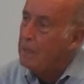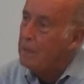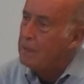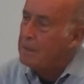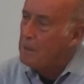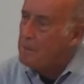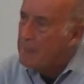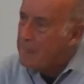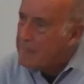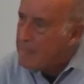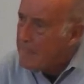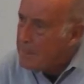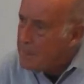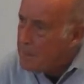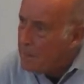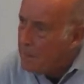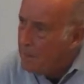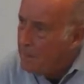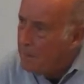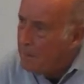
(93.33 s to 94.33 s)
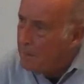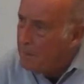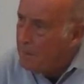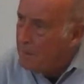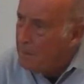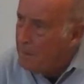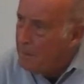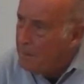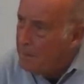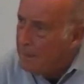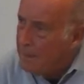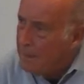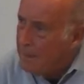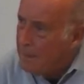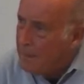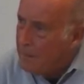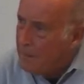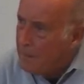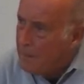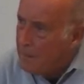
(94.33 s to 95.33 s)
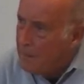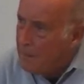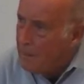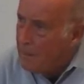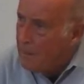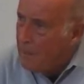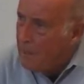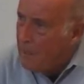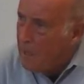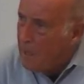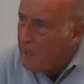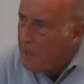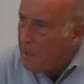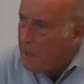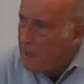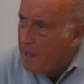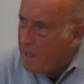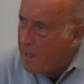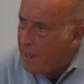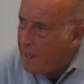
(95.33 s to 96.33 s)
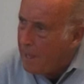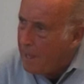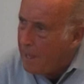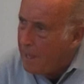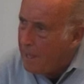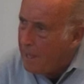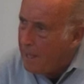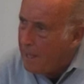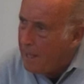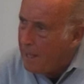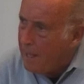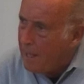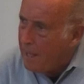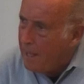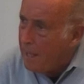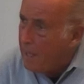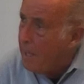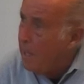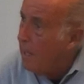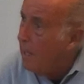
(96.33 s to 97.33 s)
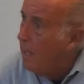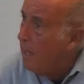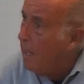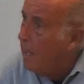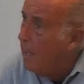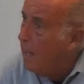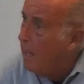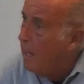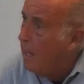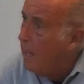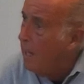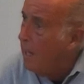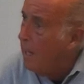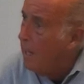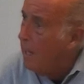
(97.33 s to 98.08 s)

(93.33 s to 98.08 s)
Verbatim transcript: Does that make sense? Yeah, I'm just, I'm still questioning whether it's unintegratable.